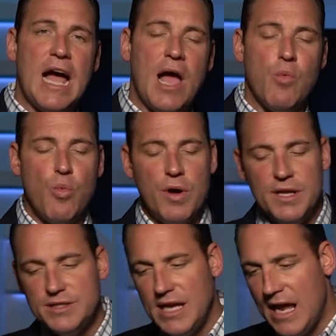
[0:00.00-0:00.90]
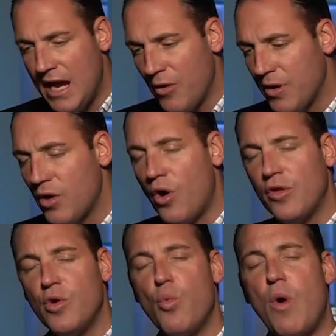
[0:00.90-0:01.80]
I wanted to air it on
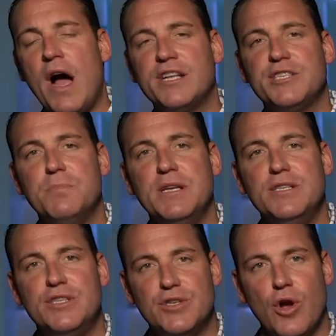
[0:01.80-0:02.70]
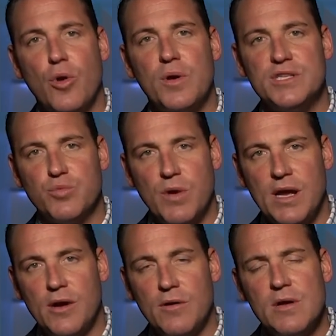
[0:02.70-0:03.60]
the Watchman Show as
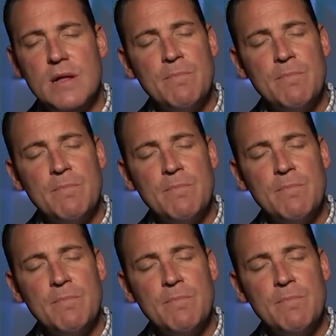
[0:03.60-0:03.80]
well,